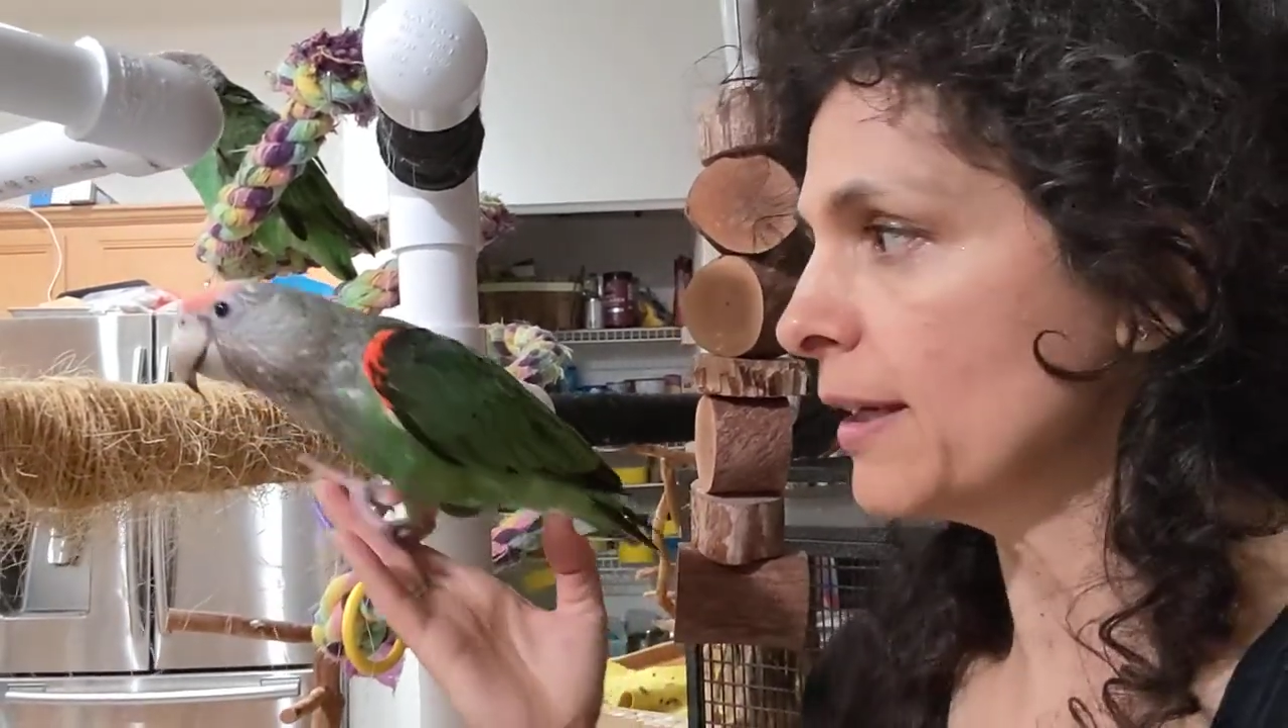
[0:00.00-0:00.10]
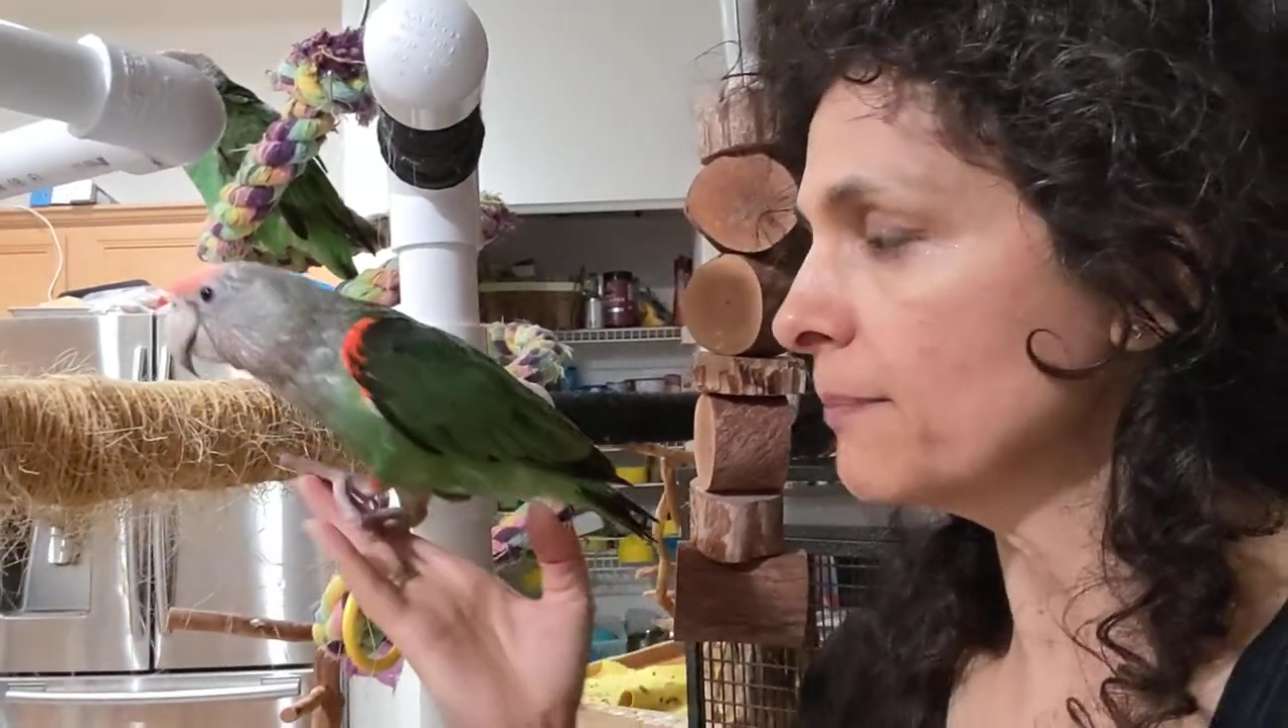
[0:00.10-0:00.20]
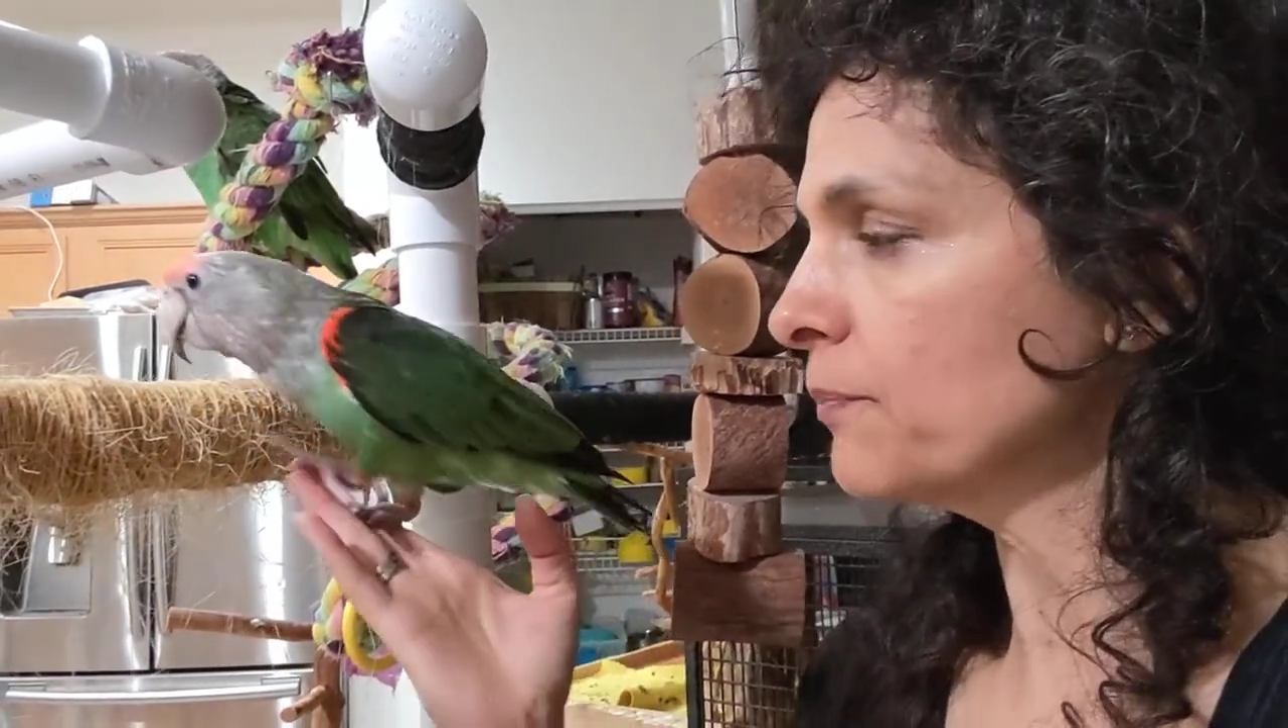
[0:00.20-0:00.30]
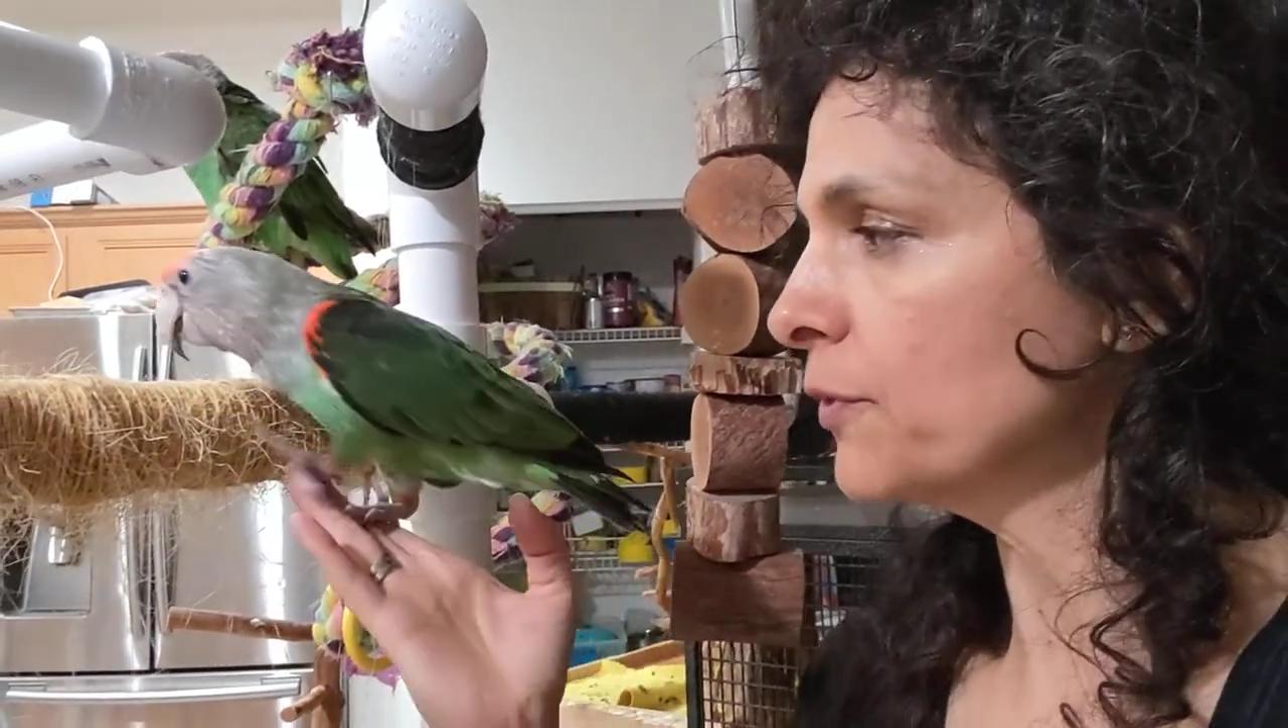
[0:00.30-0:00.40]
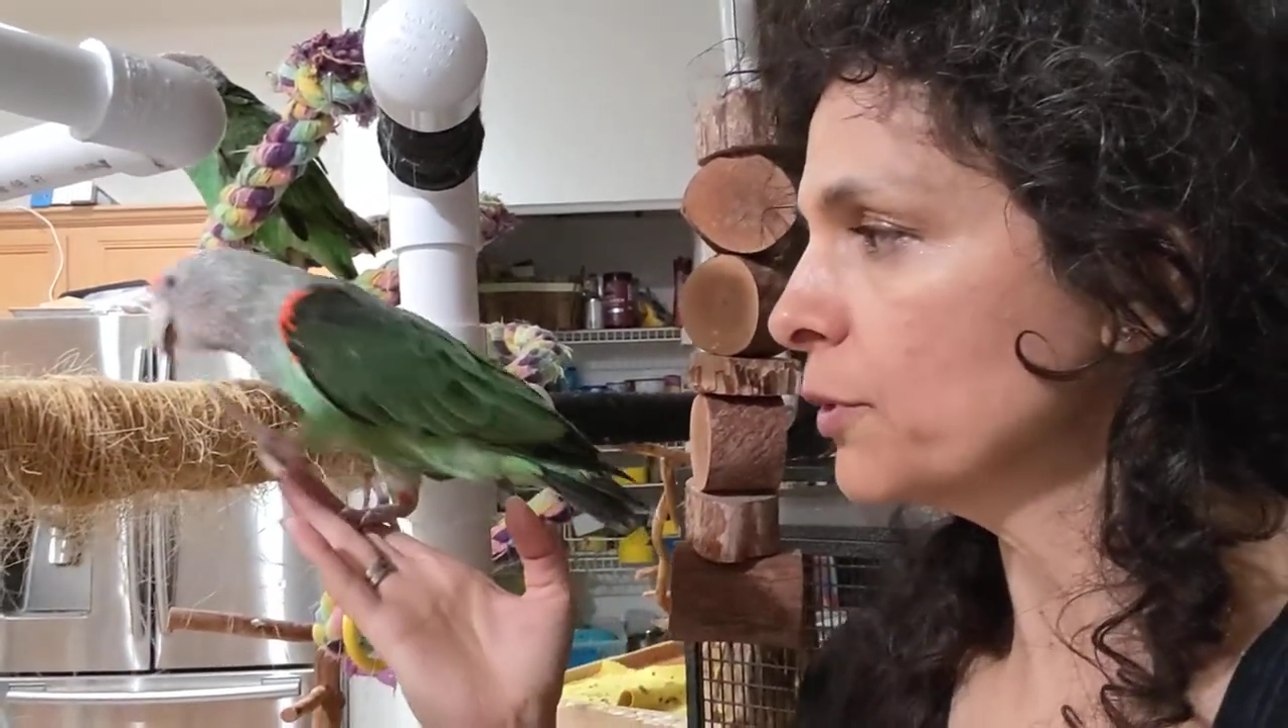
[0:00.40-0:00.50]
You
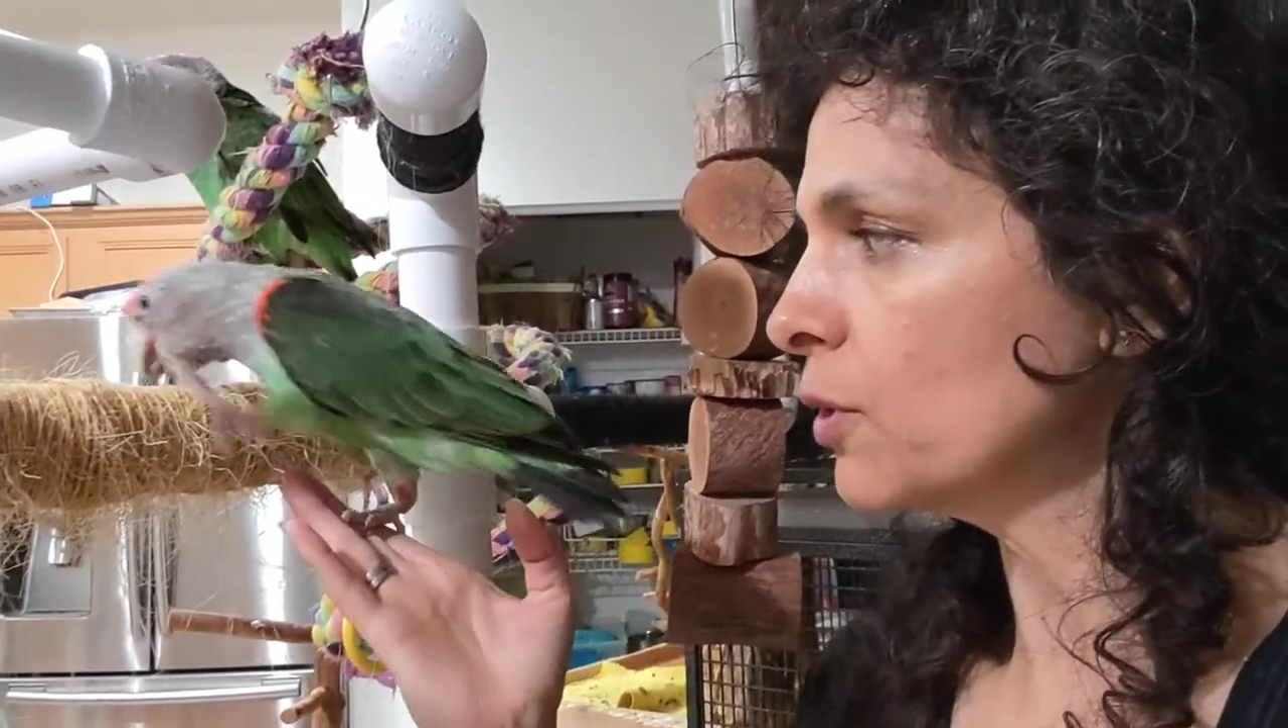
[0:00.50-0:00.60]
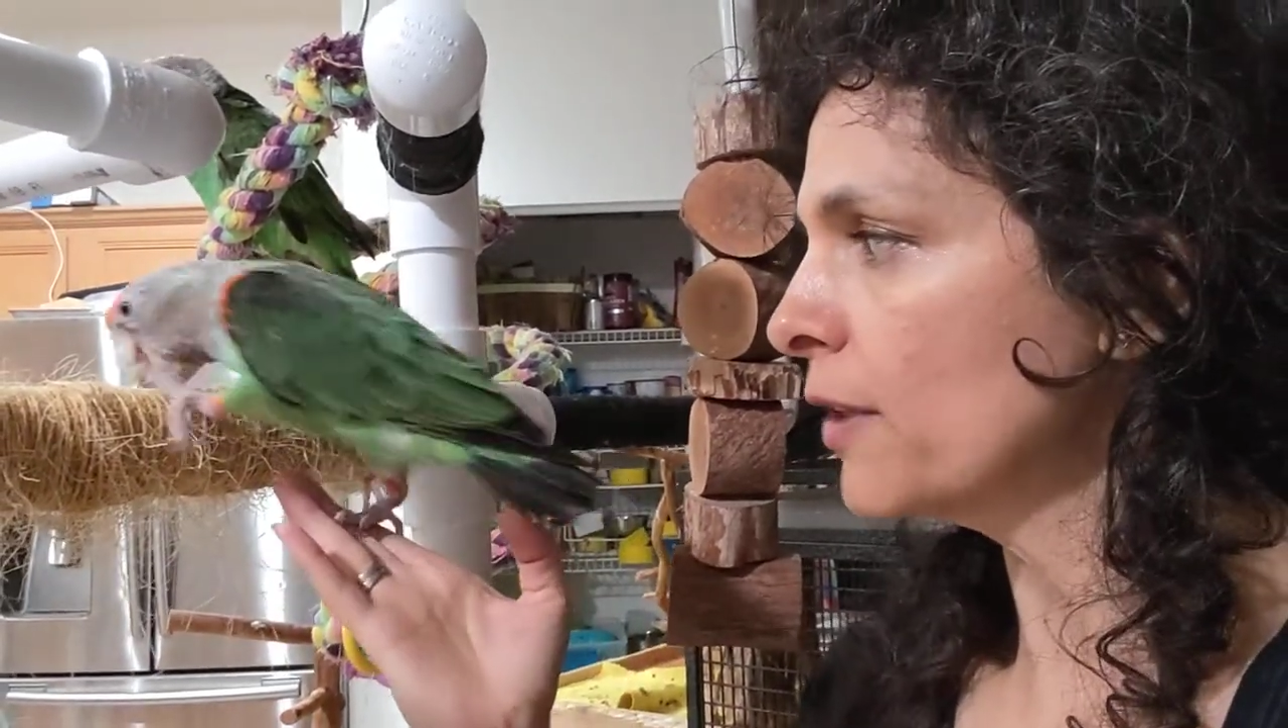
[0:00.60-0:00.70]
wanna go